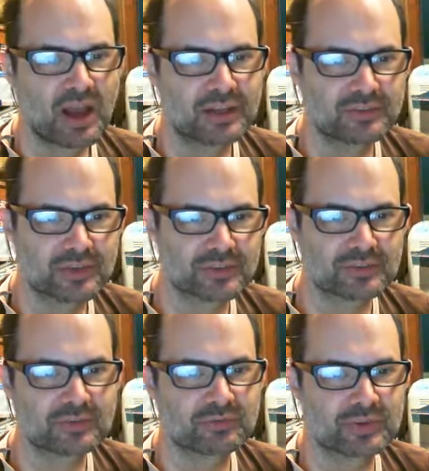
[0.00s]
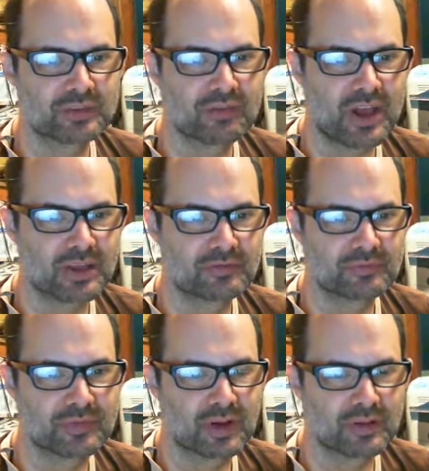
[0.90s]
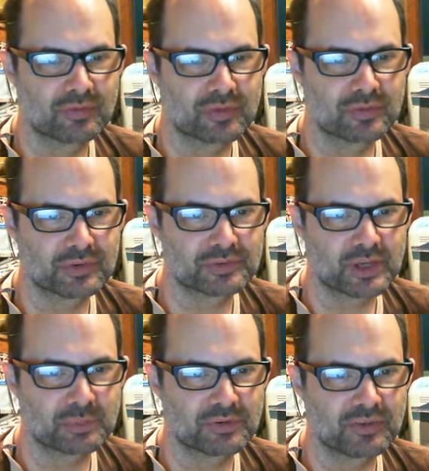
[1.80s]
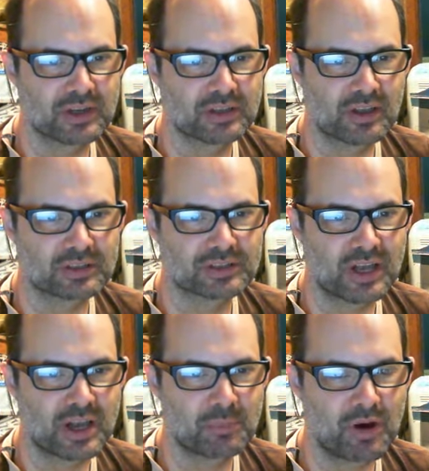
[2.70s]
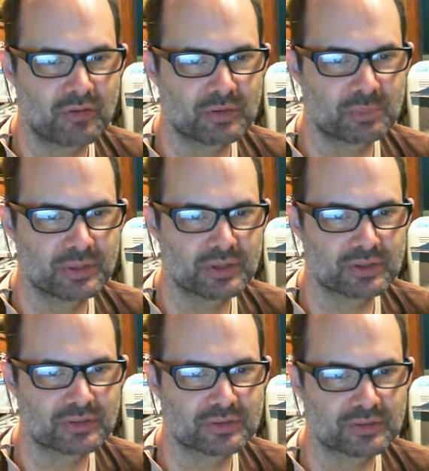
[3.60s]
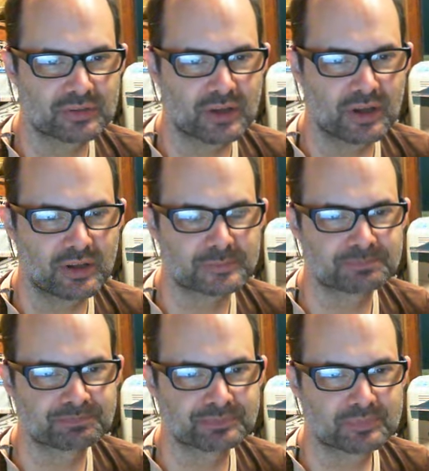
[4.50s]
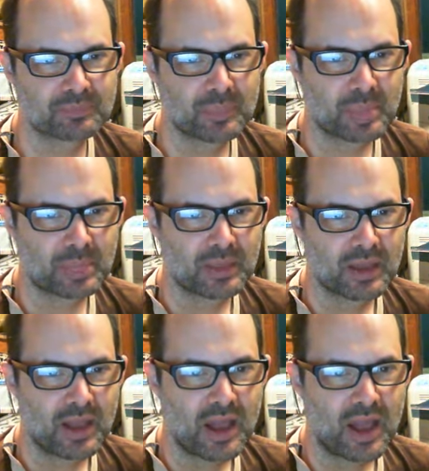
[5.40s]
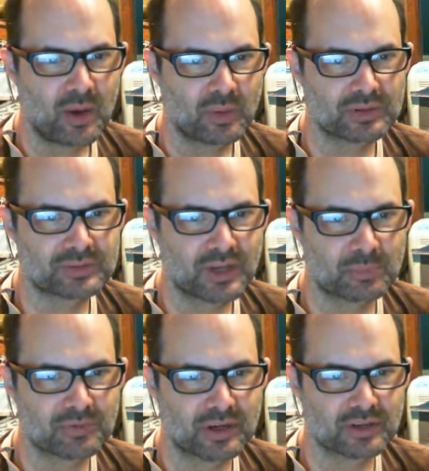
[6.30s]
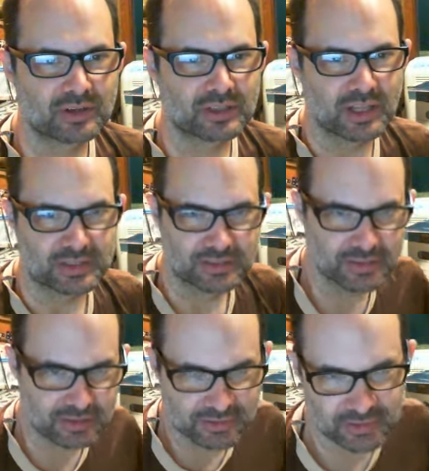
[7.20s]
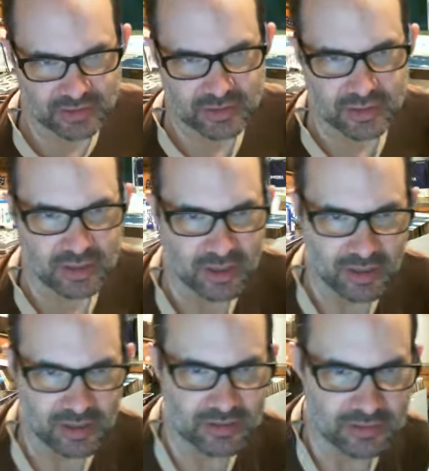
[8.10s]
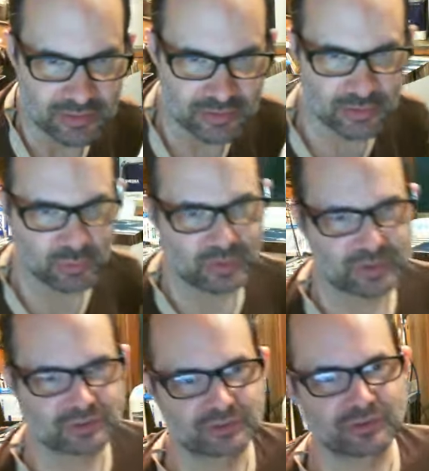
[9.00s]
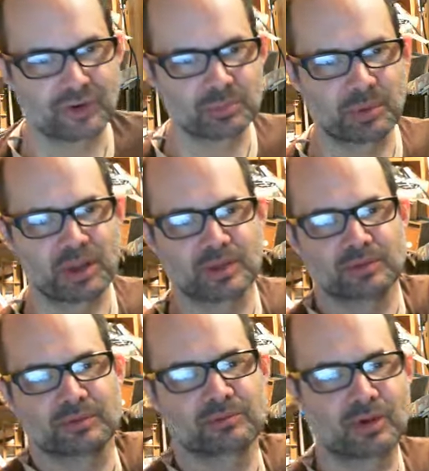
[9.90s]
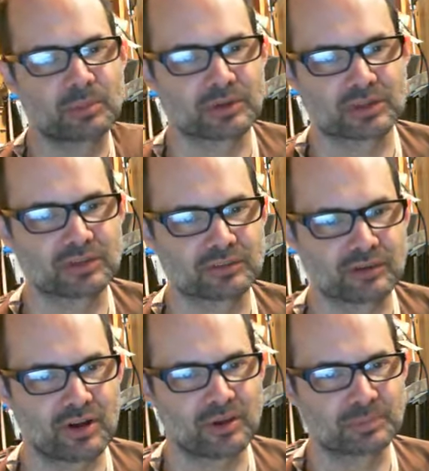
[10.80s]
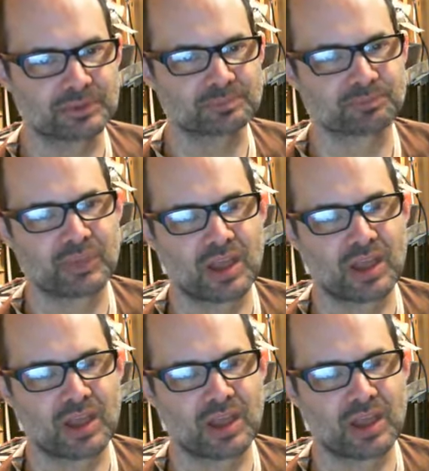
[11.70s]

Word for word: I just reread uh, for the first time in a very long time Harvey Pekar's um, How I Stopped Record Collecting uh, story drawn by Robert Crumb and,